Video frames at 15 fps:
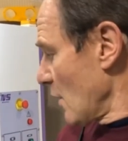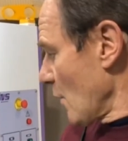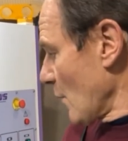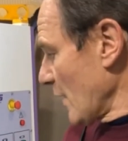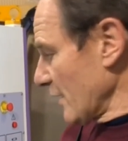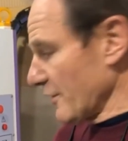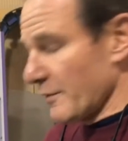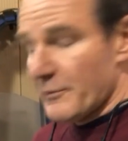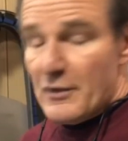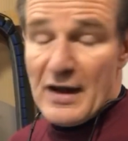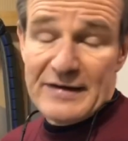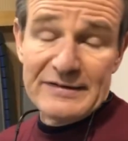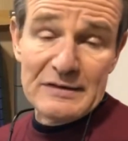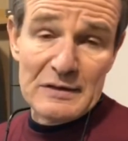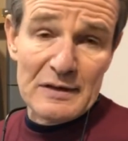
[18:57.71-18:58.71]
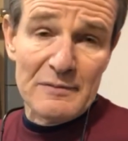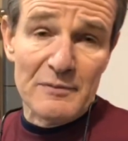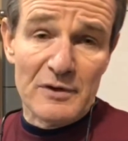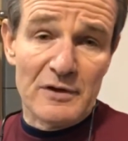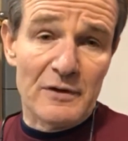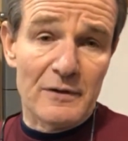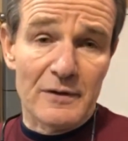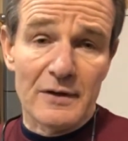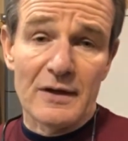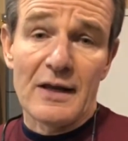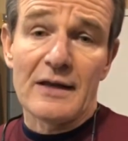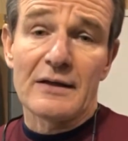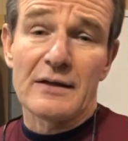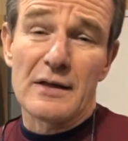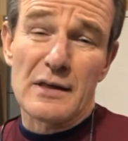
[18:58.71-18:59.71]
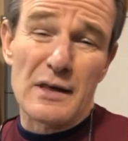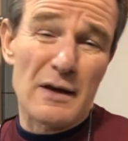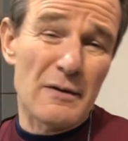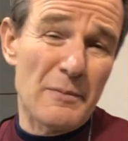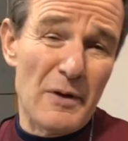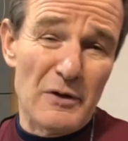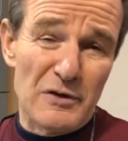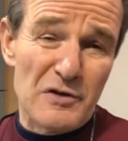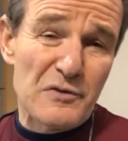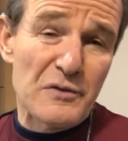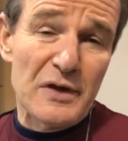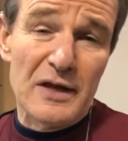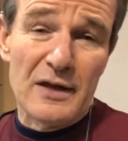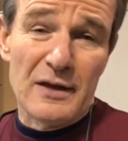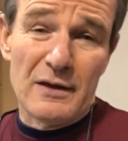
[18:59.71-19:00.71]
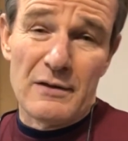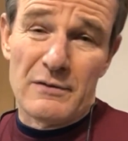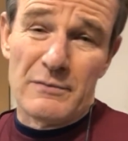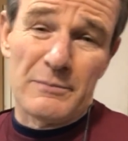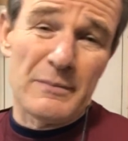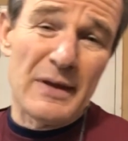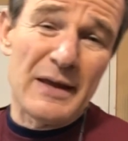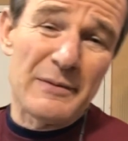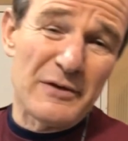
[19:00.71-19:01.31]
where the brushes in material like this are about $3, maybe